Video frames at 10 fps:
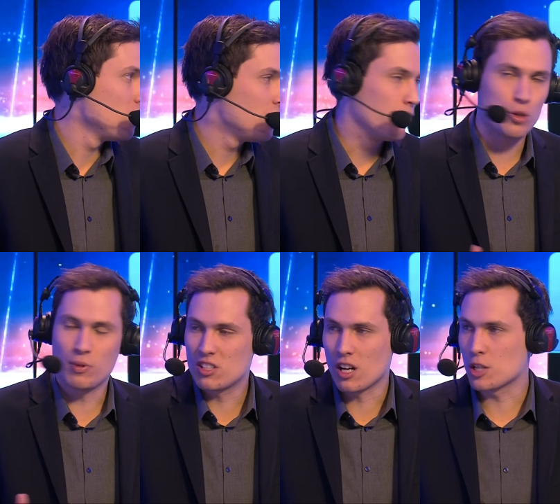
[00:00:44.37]
Yeah. Which
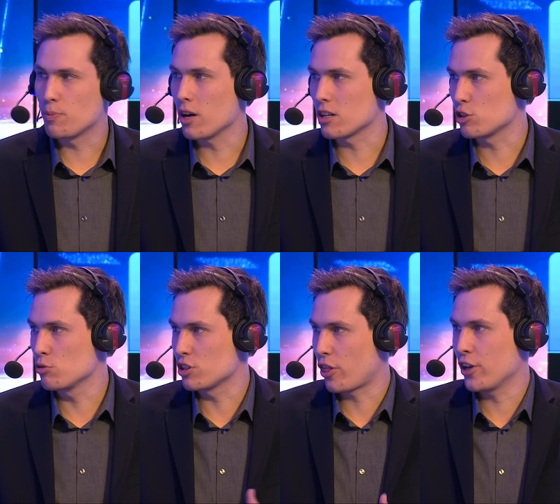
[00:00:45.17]
meant Zion Spartan, as
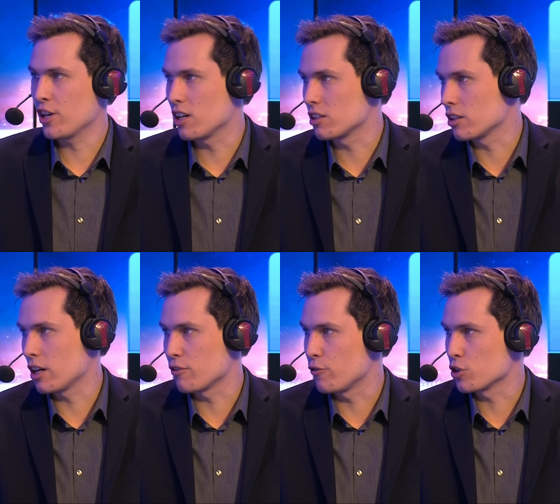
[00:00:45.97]
soon as Thinkard
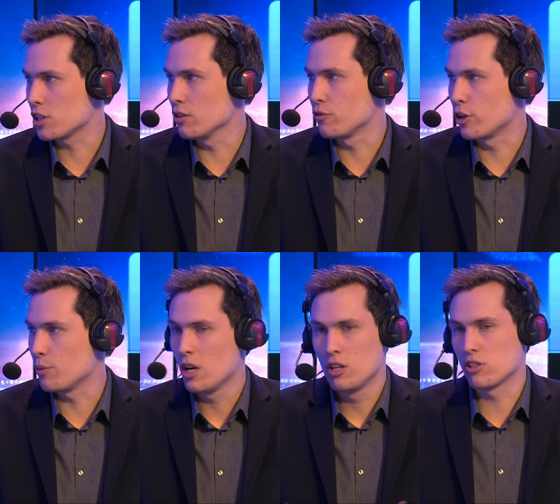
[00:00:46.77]
got the first kill for
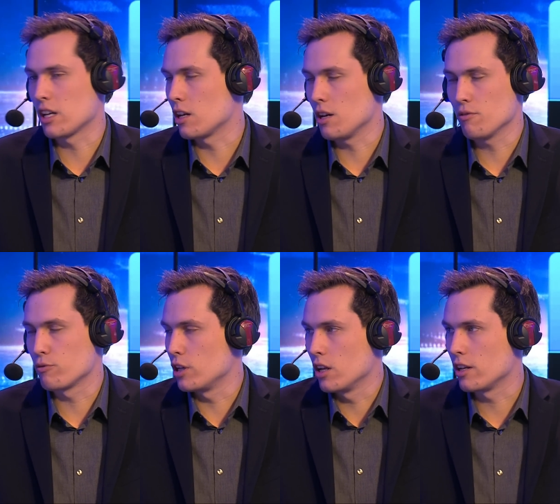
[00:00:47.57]
him, just had a
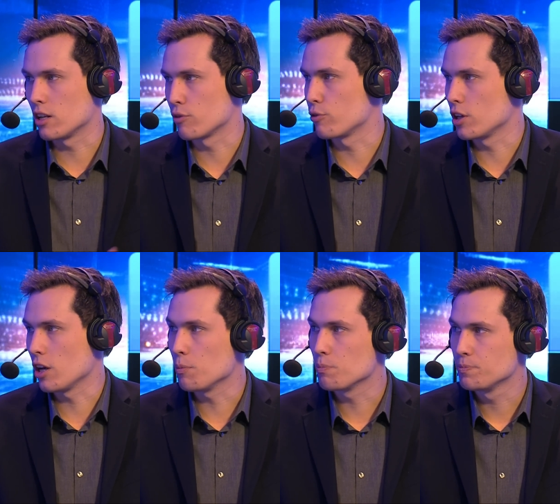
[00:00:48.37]
free lane and a free
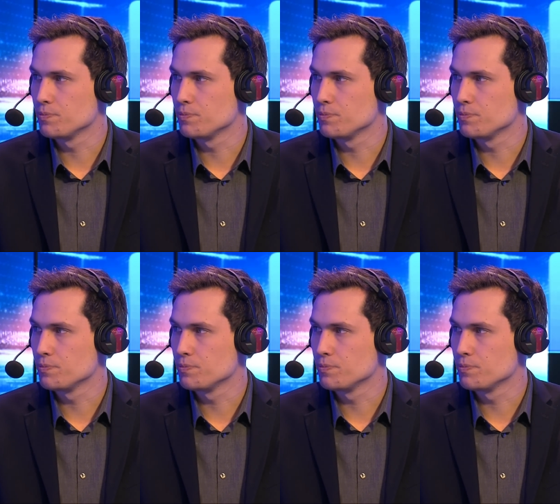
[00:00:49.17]
game.